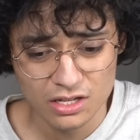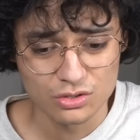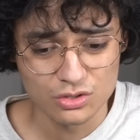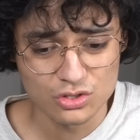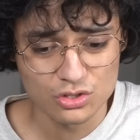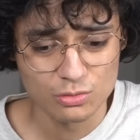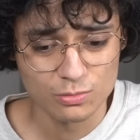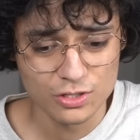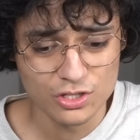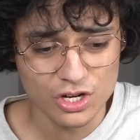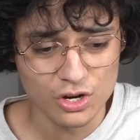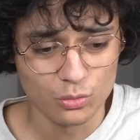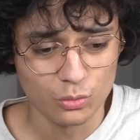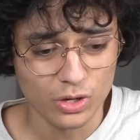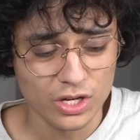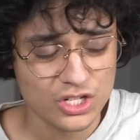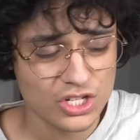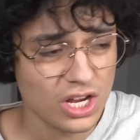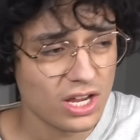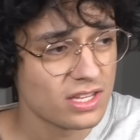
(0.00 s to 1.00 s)
There's so much I
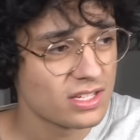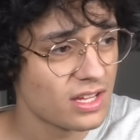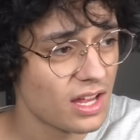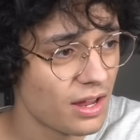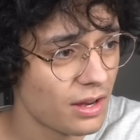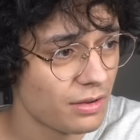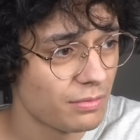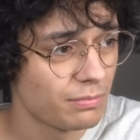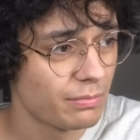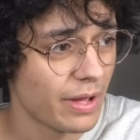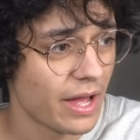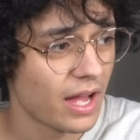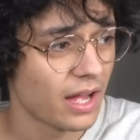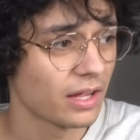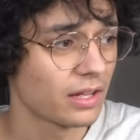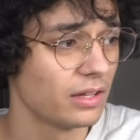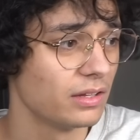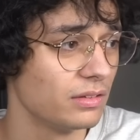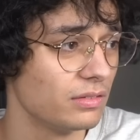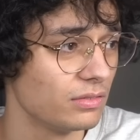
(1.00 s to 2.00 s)
wish I said
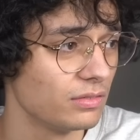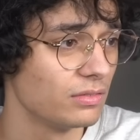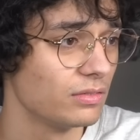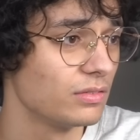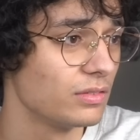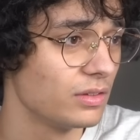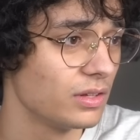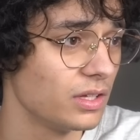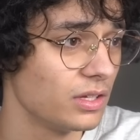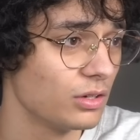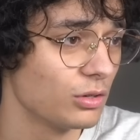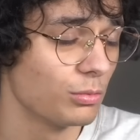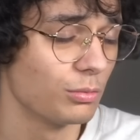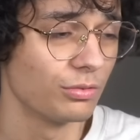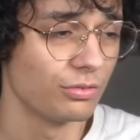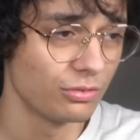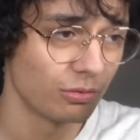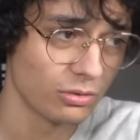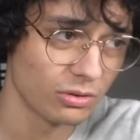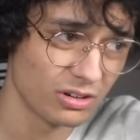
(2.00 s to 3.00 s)
back in the year
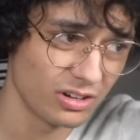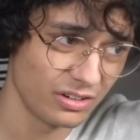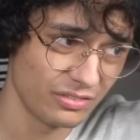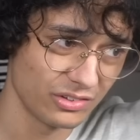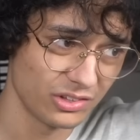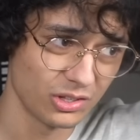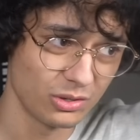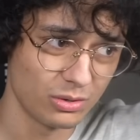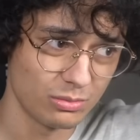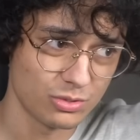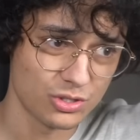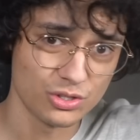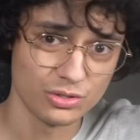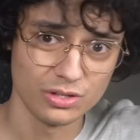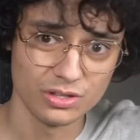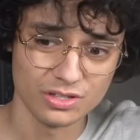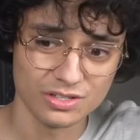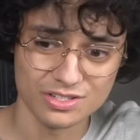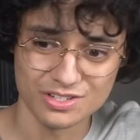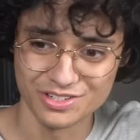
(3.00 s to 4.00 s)
before, even though I'm
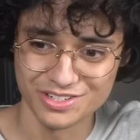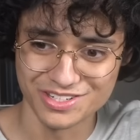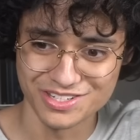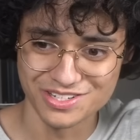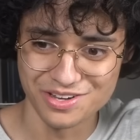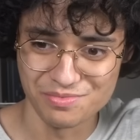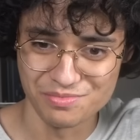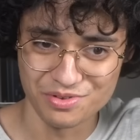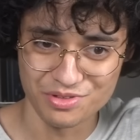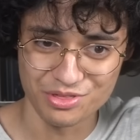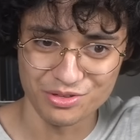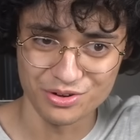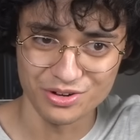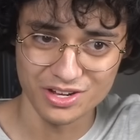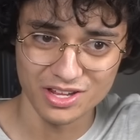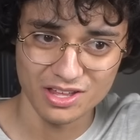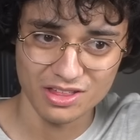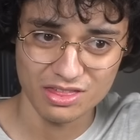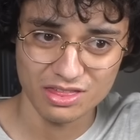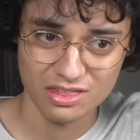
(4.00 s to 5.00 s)
shooting this on December
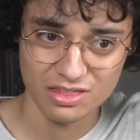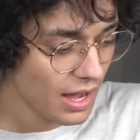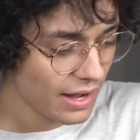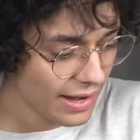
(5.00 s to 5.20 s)
30th.